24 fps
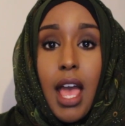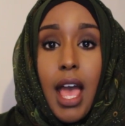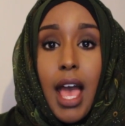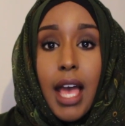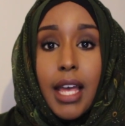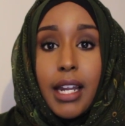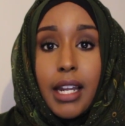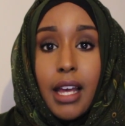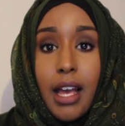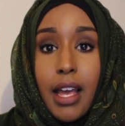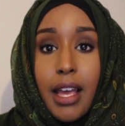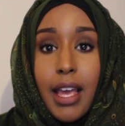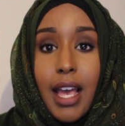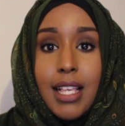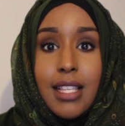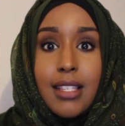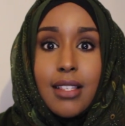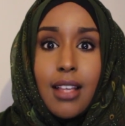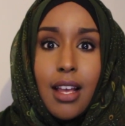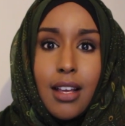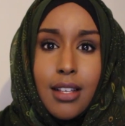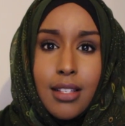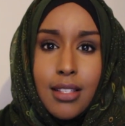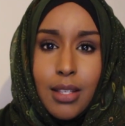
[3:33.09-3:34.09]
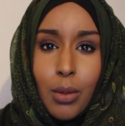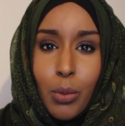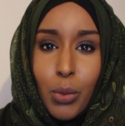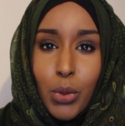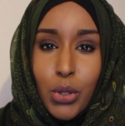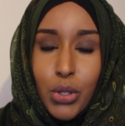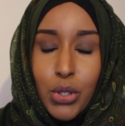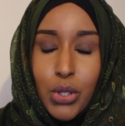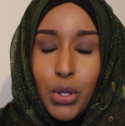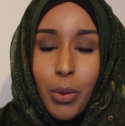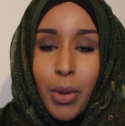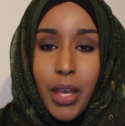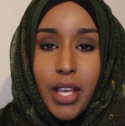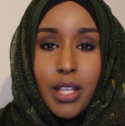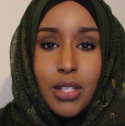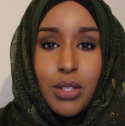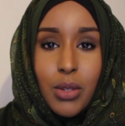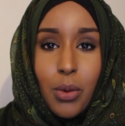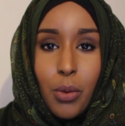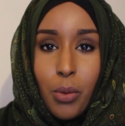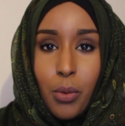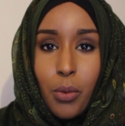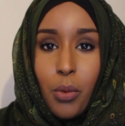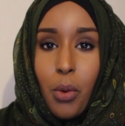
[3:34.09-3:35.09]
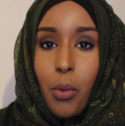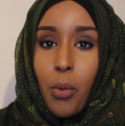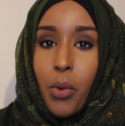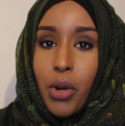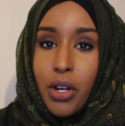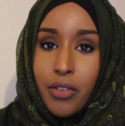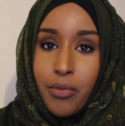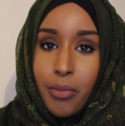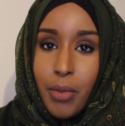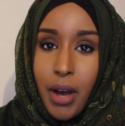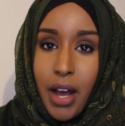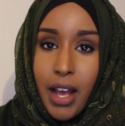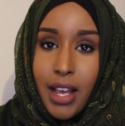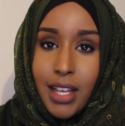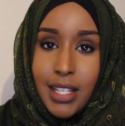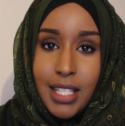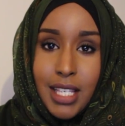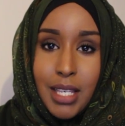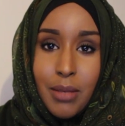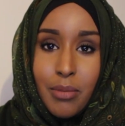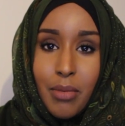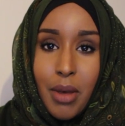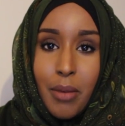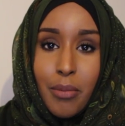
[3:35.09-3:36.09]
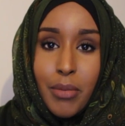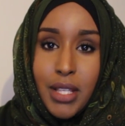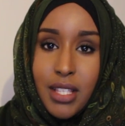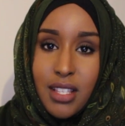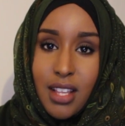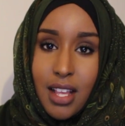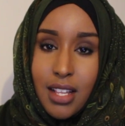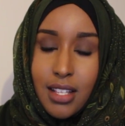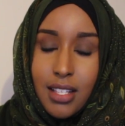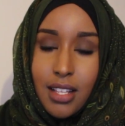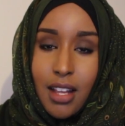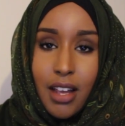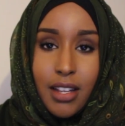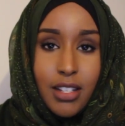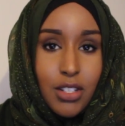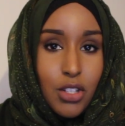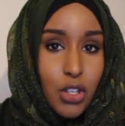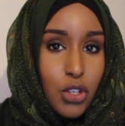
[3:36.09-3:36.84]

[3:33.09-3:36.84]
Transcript: and I assign someone to it, so one of my team members assigns,